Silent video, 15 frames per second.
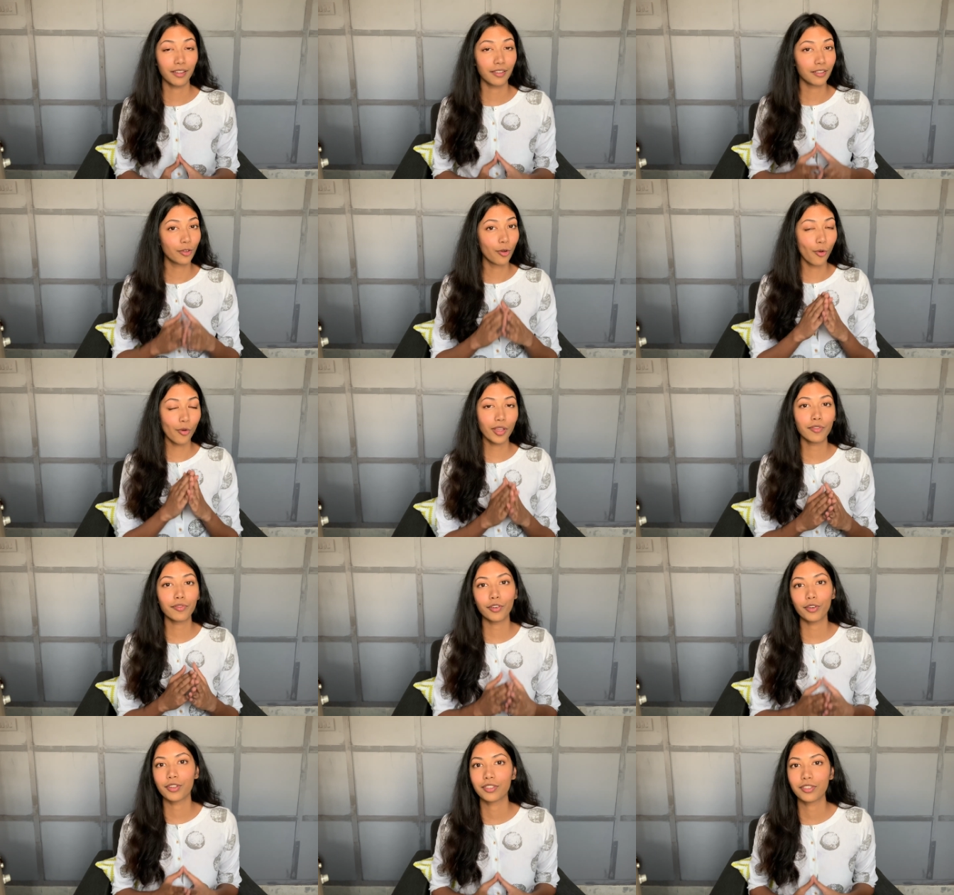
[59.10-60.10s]
going
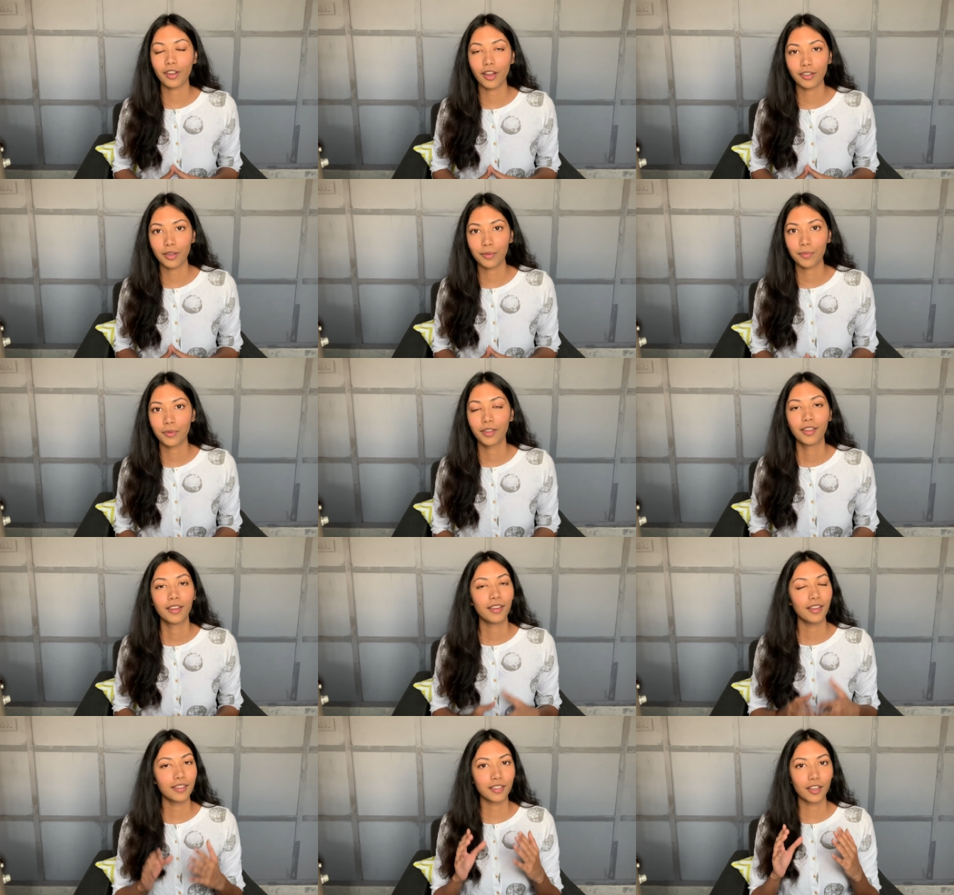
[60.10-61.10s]
for a startup
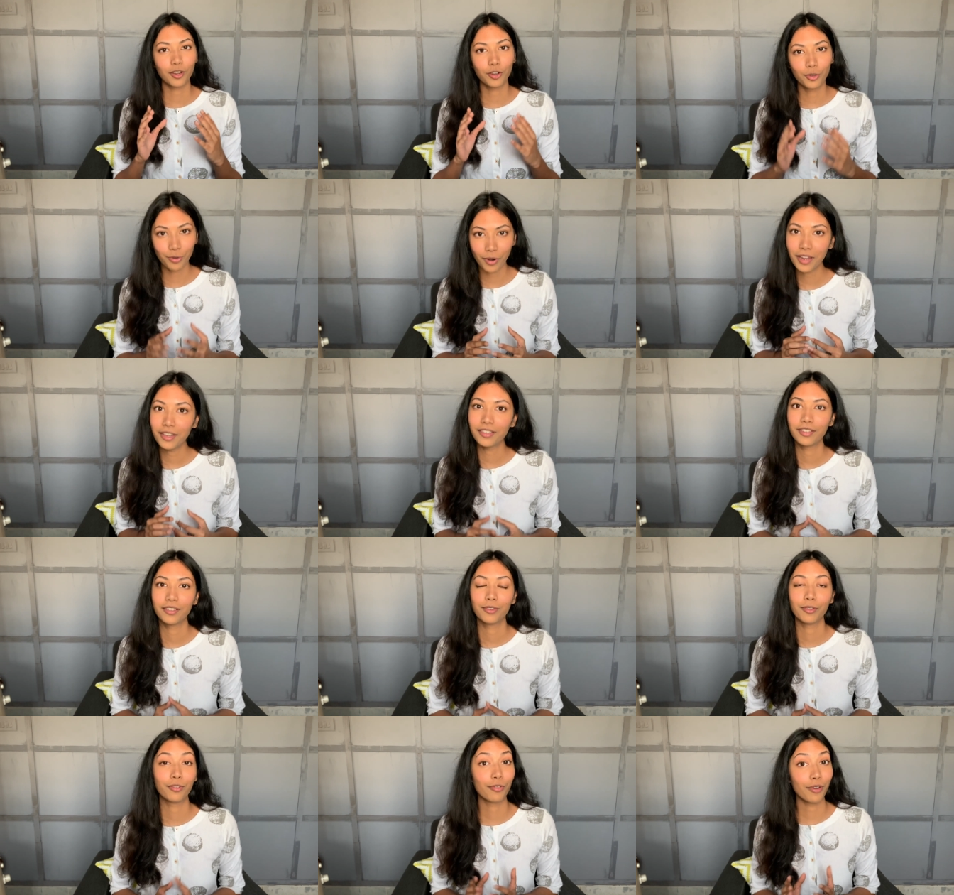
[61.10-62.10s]
is a great,
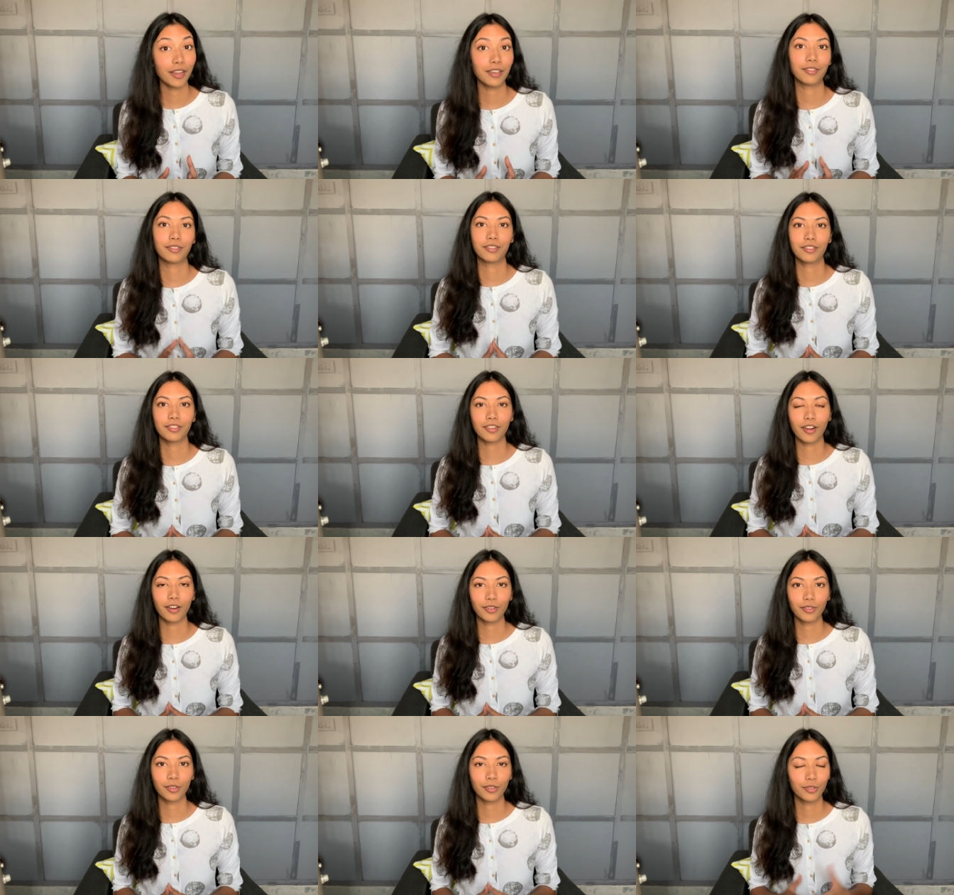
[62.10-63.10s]
great
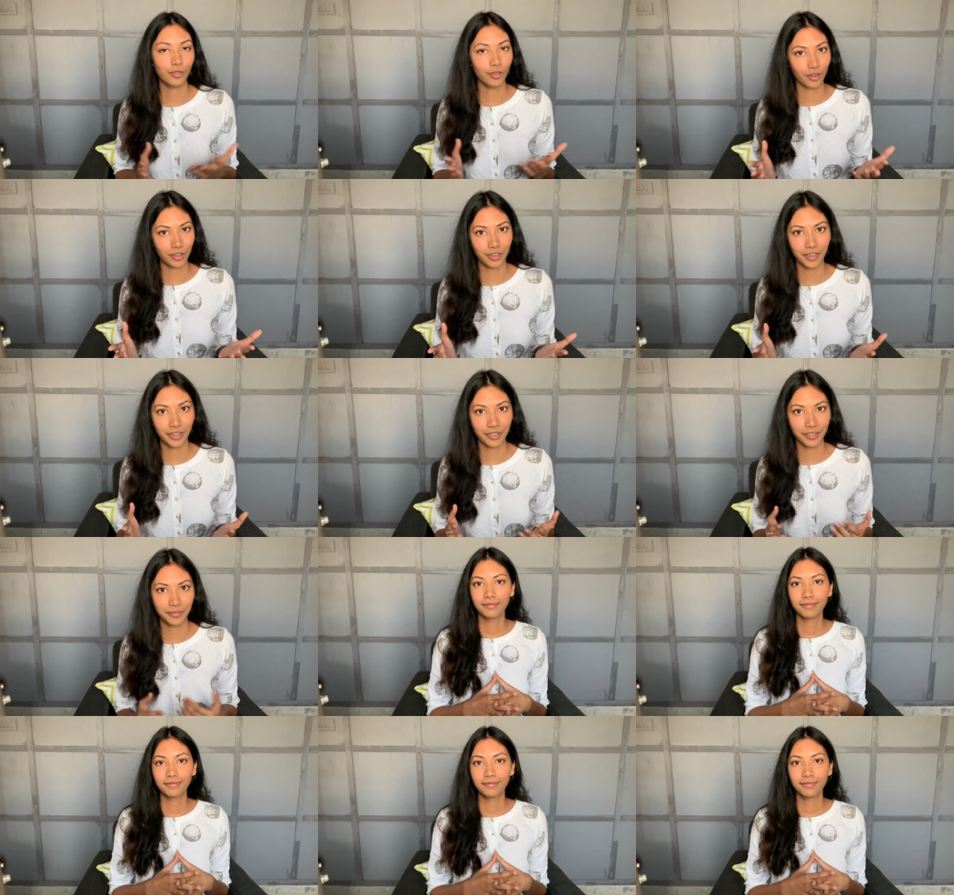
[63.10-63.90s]
start to your career.